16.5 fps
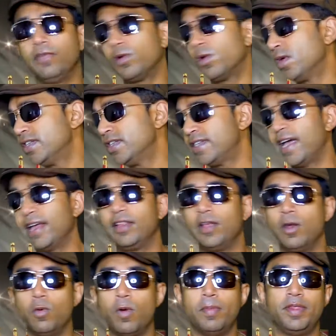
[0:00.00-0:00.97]
course,
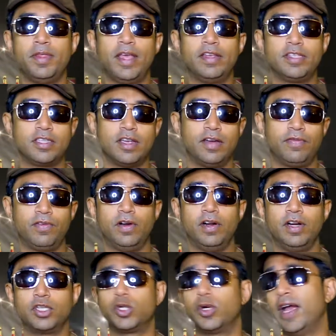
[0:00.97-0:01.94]
sadly, a woman that
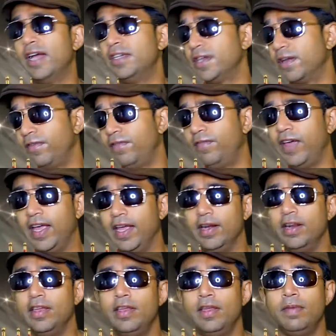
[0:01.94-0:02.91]
suffered a tragic
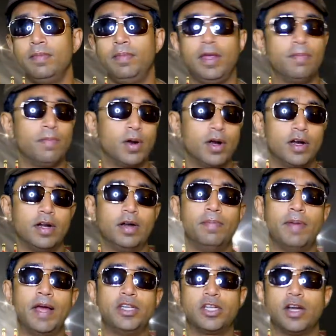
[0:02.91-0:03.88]
fate being
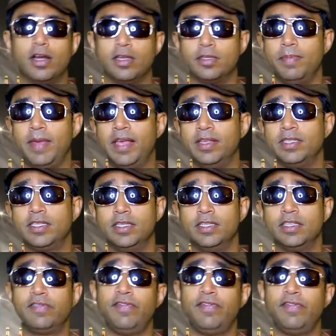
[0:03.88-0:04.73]
murdered by Charles Manson's